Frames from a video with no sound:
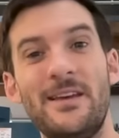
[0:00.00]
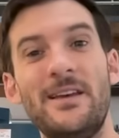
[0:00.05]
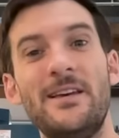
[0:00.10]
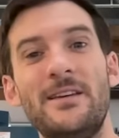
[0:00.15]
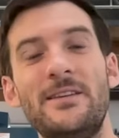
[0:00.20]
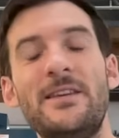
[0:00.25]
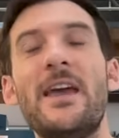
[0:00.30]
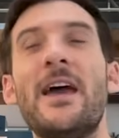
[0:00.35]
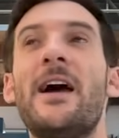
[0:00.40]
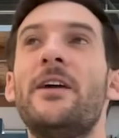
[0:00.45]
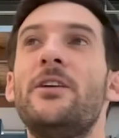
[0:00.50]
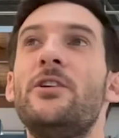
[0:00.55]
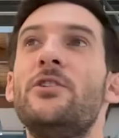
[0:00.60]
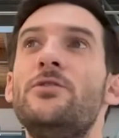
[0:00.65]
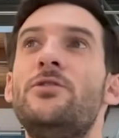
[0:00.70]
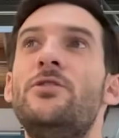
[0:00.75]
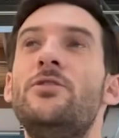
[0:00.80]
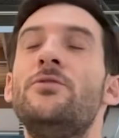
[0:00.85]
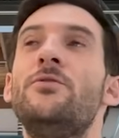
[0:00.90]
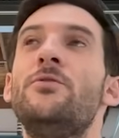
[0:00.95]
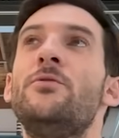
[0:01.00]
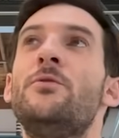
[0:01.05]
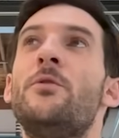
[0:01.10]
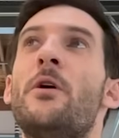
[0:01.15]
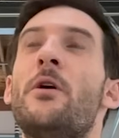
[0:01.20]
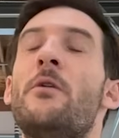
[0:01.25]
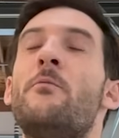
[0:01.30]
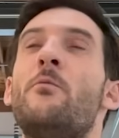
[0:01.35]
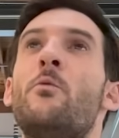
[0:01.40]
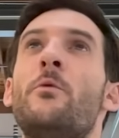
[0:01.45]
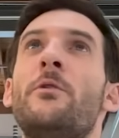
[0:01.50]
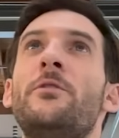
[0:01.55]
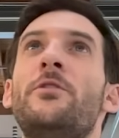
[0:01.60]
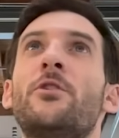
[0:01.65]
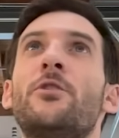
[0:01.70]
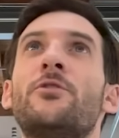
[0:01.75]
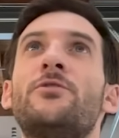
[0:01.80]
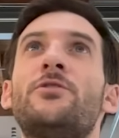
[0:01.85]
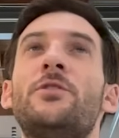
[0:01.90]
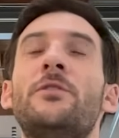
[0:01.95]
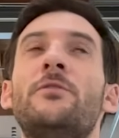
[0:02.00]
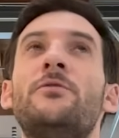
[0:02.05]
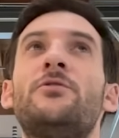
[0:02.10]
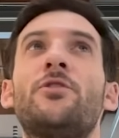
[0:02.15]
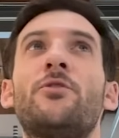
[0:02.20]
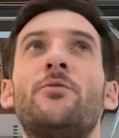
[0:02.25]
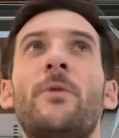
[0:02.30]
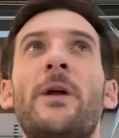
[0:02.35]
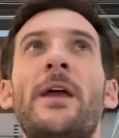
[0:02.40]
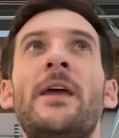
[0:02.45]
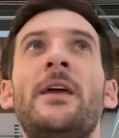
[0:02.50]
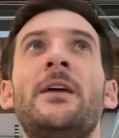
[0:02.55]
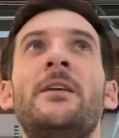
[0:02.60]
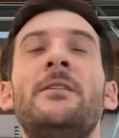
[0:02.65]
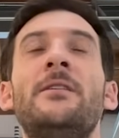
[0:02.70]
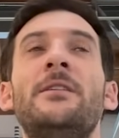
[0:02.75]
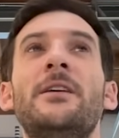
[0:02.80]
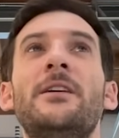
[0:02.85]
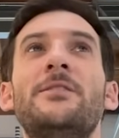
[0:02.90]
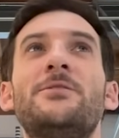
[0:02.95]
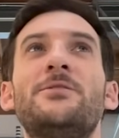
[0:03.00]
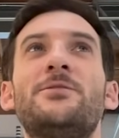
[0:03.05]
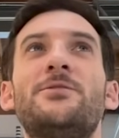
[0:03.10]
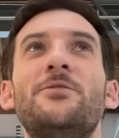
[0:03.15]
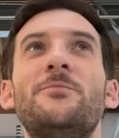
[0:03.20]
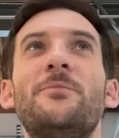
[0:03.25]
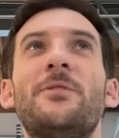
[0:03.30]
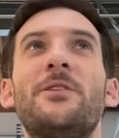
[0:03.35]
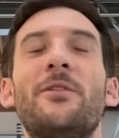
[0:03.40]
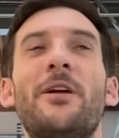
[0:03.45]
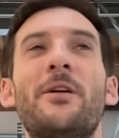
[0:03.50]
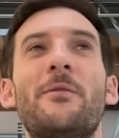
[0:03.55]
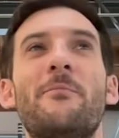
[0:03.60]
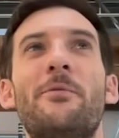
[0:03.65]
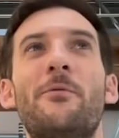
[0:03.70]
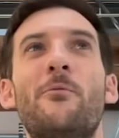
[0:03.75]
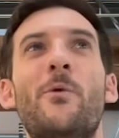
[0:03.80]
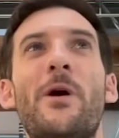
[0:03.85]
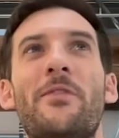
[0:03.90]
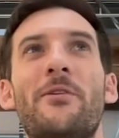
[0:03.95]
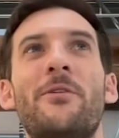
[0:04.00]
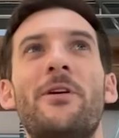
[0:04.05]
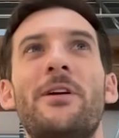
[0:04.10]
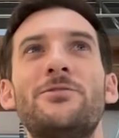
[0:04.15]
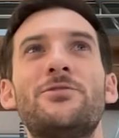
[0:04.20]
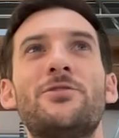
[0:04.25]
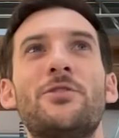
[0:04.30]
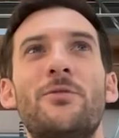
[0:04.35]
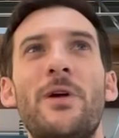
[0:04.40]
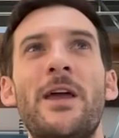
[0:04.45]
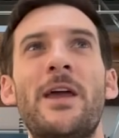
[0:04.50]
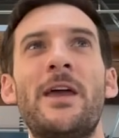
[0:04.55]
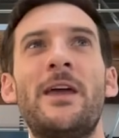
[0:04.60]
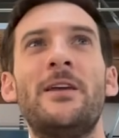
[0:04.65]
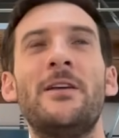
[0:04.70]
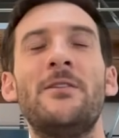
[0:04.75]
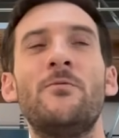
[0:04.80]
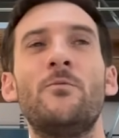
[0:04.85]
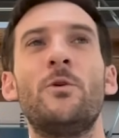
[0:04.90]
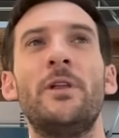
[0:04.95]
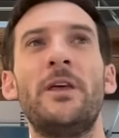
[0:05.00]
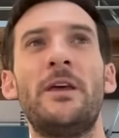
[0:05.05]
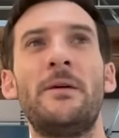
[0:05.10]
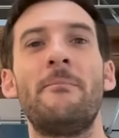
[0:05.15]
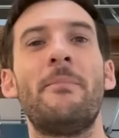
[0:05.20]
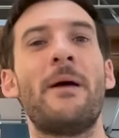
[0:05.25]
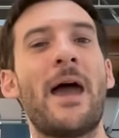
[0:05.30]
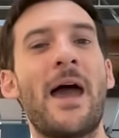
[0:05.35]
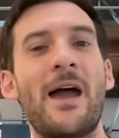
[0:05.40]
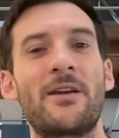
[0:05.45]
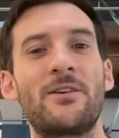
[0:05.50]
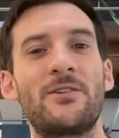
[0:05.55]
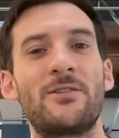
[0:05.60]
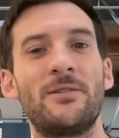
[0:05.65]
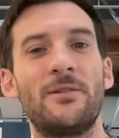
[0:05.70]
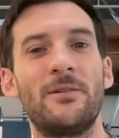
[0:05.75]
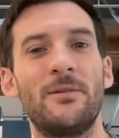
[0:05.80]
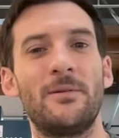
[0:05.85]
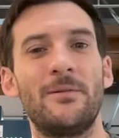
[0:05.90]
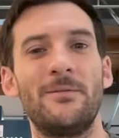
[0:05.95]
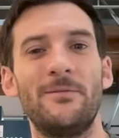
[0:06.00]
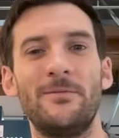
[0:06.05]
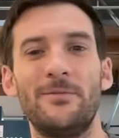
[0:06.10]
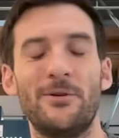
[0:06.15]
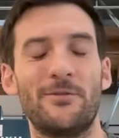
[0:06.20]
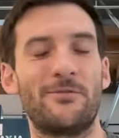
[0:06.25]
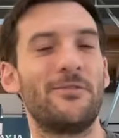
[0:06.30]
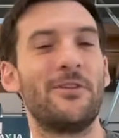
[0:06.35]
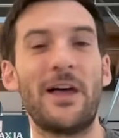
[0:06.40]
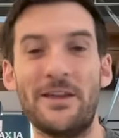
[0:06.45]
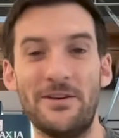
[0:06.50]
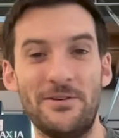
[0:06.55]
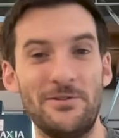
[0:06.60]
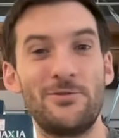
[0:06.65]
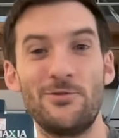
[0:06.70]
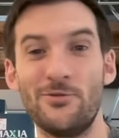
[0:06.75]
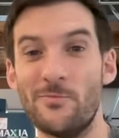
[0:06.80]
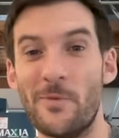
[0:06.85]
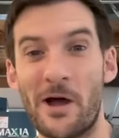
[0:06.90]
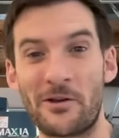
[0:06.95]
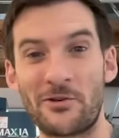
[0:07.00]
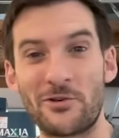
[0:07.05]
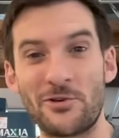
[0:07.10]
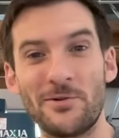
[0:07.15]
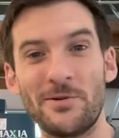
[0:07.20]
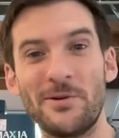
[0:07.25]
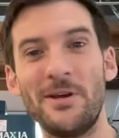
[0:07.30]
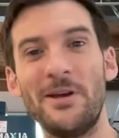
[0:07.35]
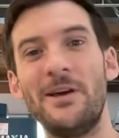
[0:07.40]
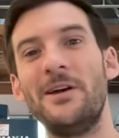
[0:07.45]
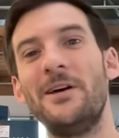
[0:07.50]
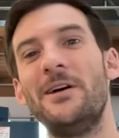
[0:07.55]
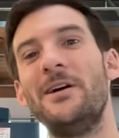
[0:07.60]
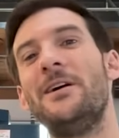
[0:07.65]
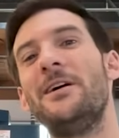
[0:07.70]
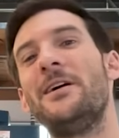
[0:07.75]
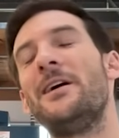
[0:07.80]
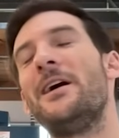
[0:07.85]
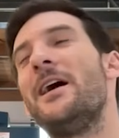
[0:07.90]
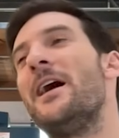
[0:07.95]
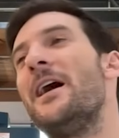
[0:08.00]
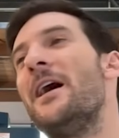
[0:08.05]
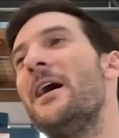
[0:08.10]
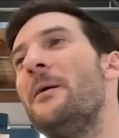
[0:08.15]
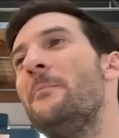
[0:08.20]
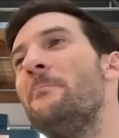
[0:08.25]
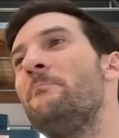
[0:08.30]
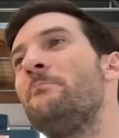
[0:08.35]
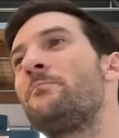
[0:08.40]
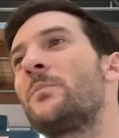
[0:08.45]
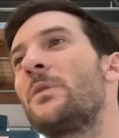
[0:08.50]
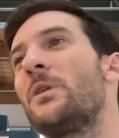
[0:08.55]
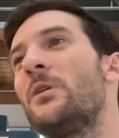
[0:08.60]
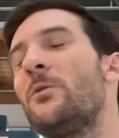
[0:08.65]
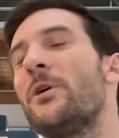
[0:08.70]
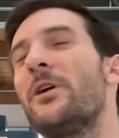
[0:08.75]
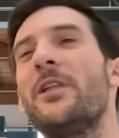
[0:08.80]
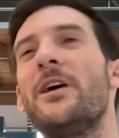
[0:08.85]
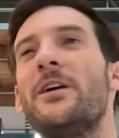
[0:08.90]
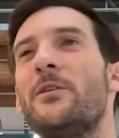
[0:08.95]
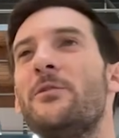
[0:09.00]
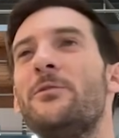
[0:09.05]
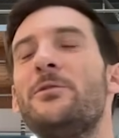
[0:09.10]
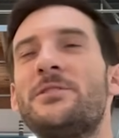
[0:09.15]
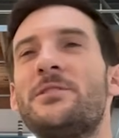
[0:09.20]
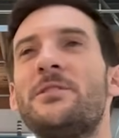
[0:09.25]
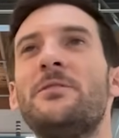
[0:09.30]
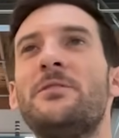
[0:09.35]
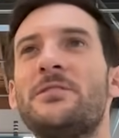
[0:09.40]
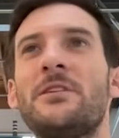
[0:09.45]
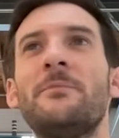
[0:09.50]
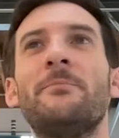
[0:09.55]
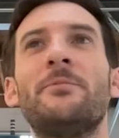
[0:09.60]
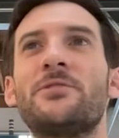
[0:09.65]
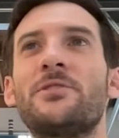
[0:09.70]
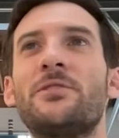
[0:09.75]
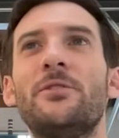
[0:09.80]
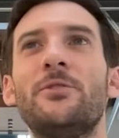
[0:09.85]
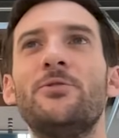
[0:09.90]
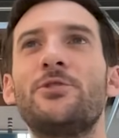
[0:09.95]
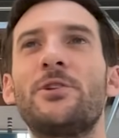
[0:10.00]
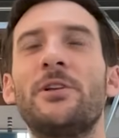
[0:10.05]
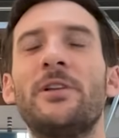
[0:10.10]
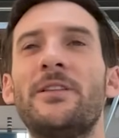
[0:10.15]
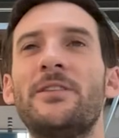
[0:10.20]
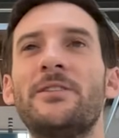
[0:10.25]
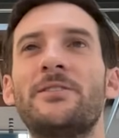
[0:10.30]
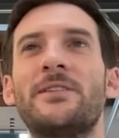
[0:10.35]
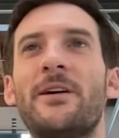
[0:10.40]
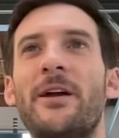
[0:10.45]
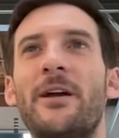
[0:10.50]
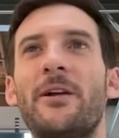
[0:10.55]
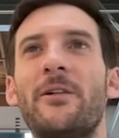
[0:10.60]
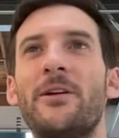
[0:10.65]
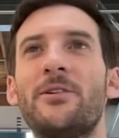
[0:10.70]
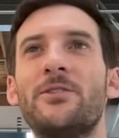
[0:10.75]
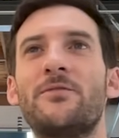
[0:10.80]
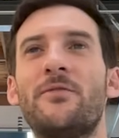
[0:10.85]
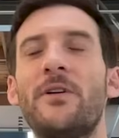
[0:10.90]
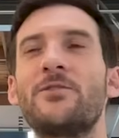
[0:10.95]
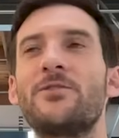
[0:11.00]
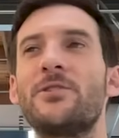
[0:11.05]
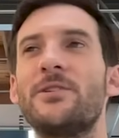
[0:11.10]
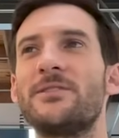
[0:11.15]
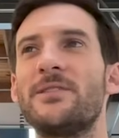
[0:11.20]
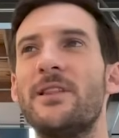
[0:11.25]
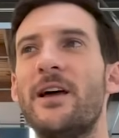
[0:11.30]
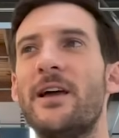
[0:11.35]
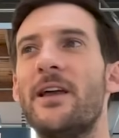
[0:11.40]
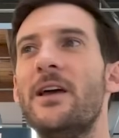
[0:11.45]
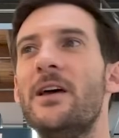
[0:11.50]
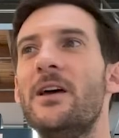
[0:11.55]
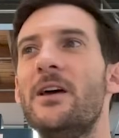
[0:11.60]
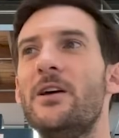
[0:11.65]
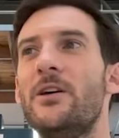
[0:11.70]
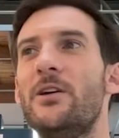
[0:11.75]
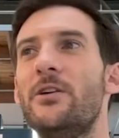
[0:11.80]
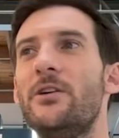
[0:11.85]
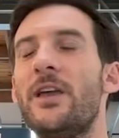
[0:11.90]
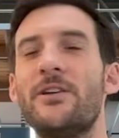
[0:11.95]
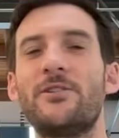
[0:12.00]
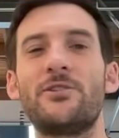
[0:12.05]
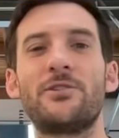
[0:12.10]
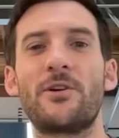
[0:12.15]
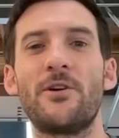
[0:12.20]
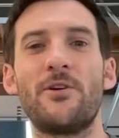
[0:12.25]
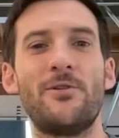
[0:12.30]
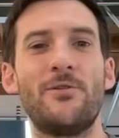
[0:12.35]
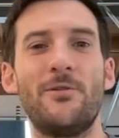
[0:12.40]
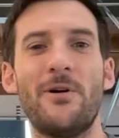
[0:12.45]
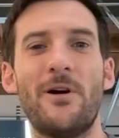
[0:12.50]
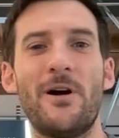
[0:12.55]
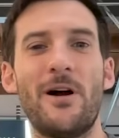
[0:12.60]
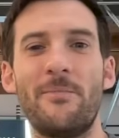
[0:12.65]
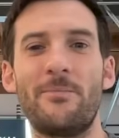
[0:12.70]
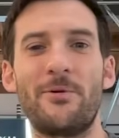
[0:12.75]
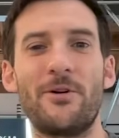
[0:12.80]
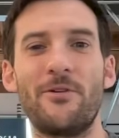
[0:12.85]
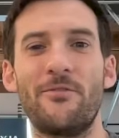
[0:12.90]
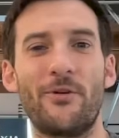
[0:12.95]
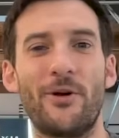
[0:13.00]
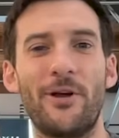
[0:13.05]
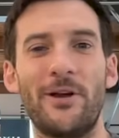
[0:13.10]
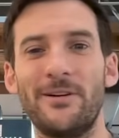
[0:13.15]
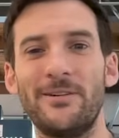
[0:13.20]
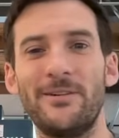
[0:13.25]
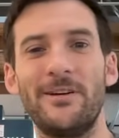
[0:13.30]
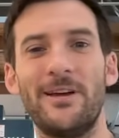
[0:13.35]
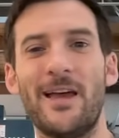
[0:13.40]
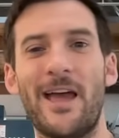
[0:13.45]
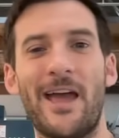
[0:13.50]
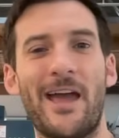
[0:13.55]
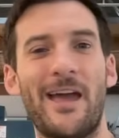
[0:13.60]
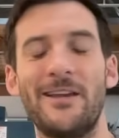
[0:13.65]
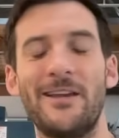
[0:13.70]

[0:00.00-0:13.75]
Yeah, your terrain is too much. Like, the weather and terrain will impact your flight too much. Where like the simplest solution, like this is how airlines function, is like, just go up and over it, and it